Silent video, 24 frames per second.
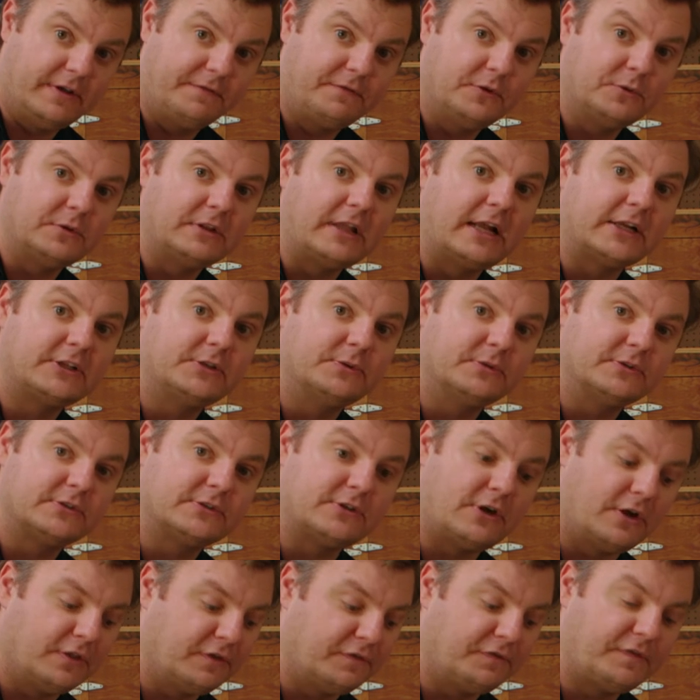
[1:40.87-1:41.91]
If you would like to
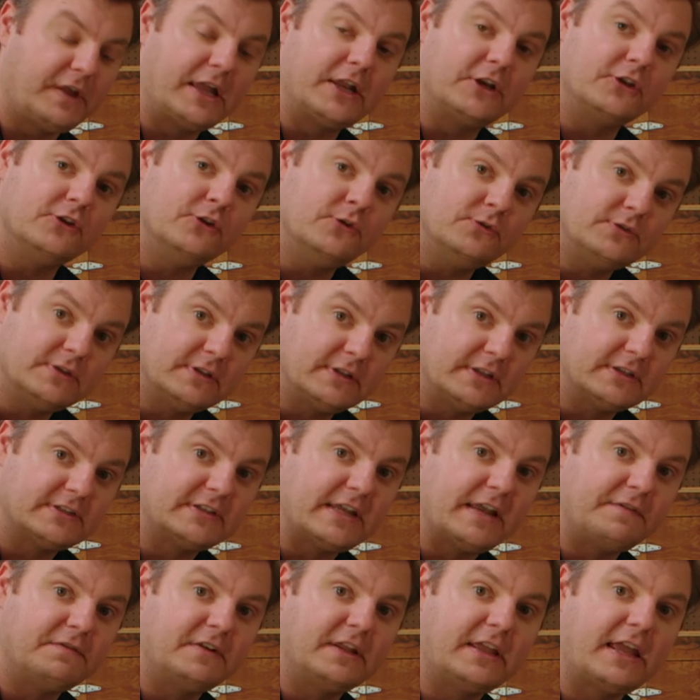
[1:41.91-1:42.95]
install the fan using the
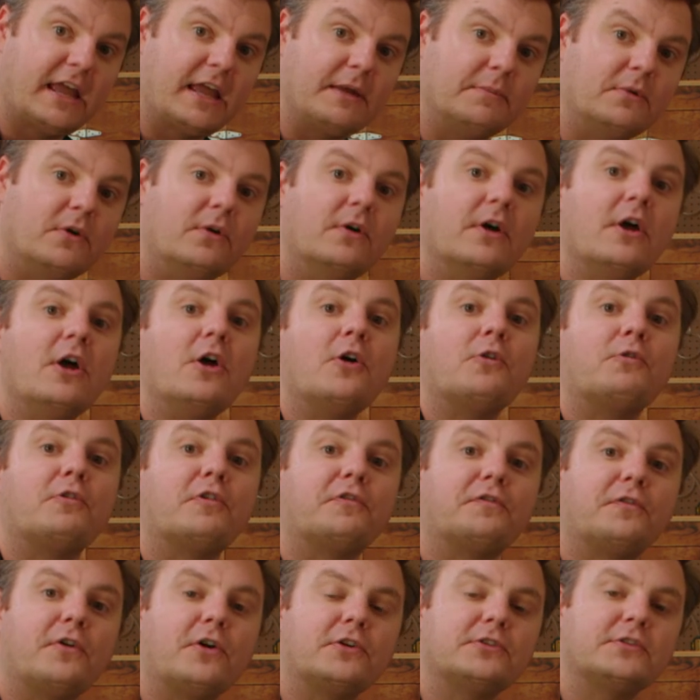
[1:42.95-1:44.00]
safety cable,
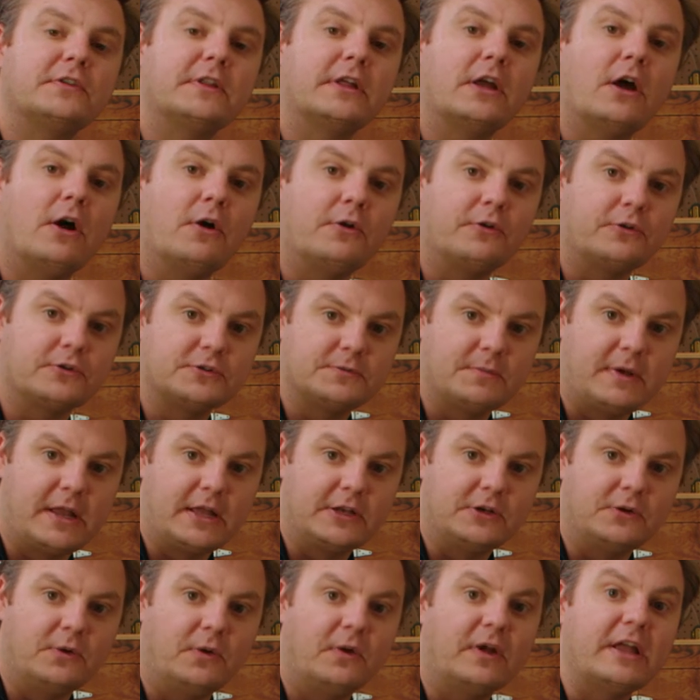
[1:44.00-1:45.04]
refer to the owner's
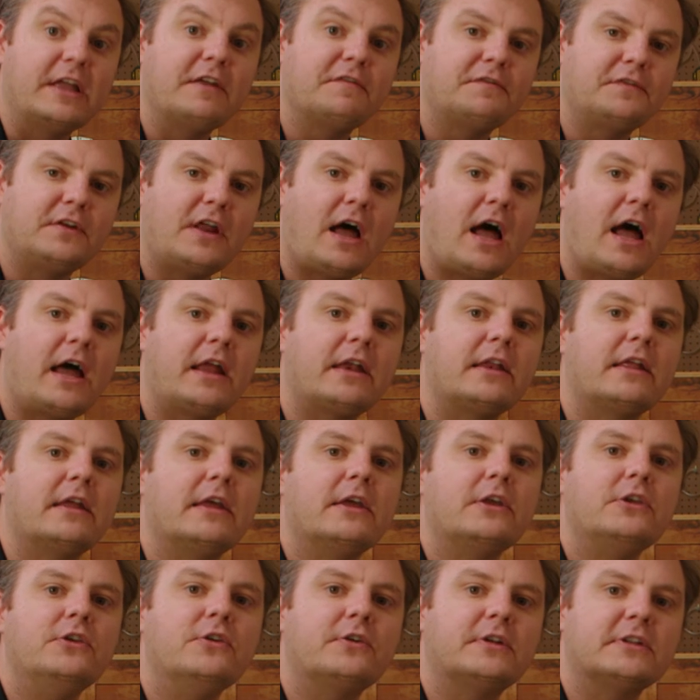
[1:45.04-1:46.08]
manual. If not,
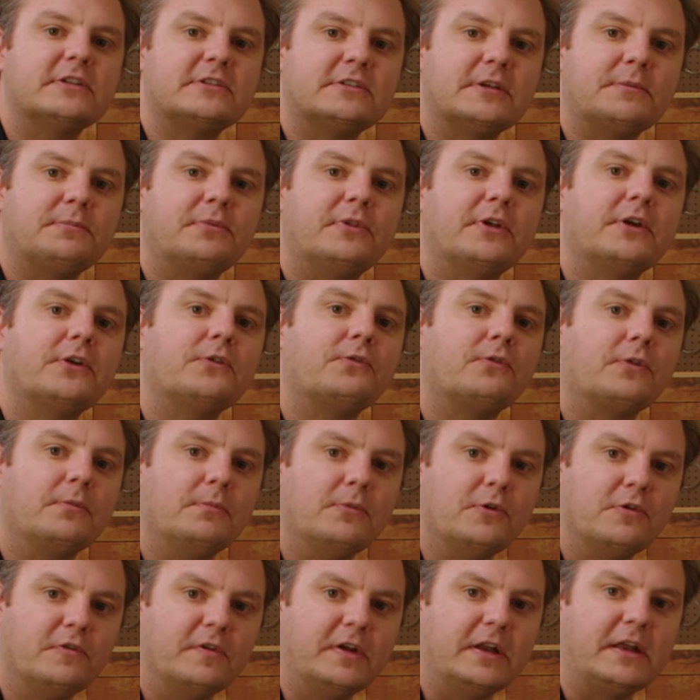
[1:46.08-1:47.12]
you can simply
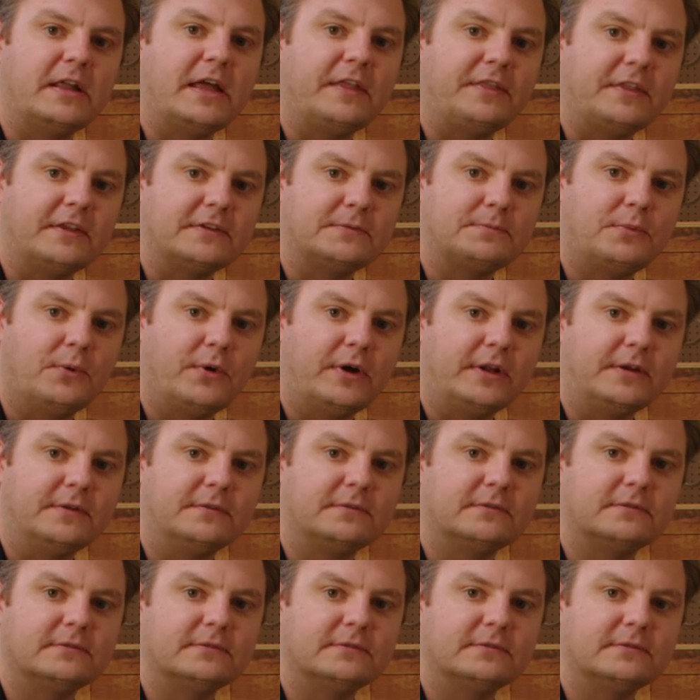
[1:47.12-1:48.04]
remove it at this point.